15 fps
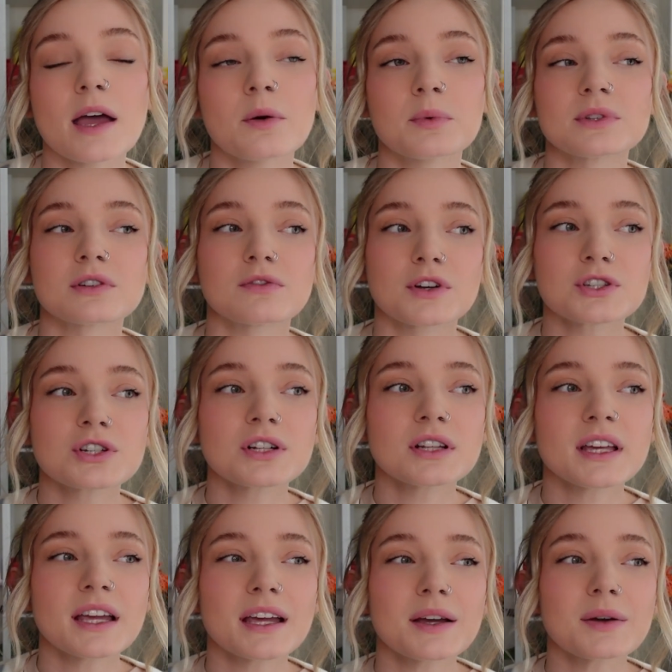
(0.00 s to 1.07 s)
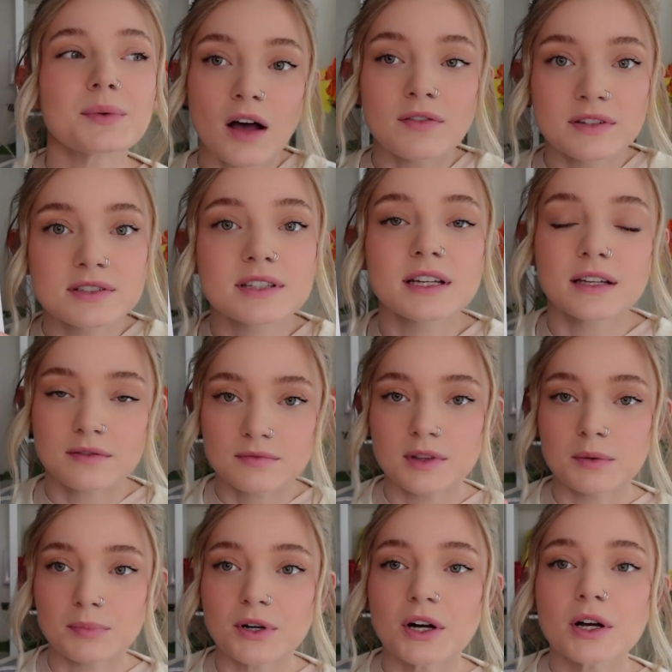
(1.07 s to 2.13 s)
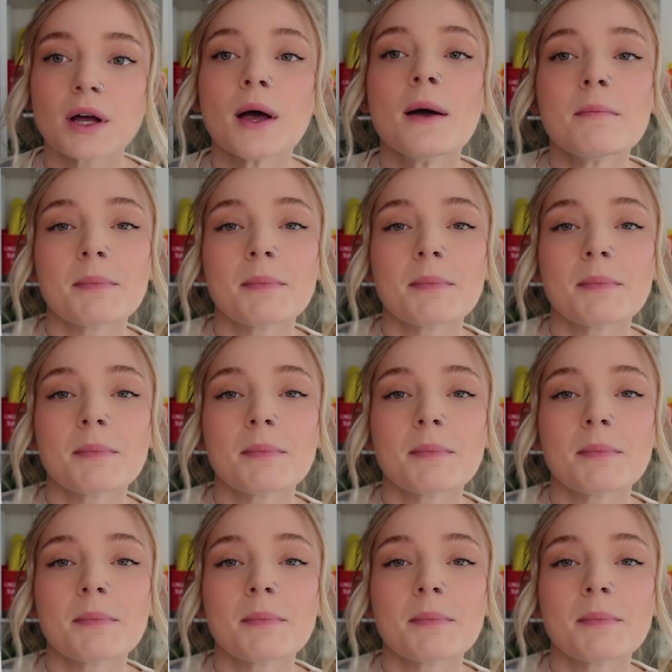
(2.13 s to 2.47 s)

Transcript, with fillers: It was originally, obviously, the book,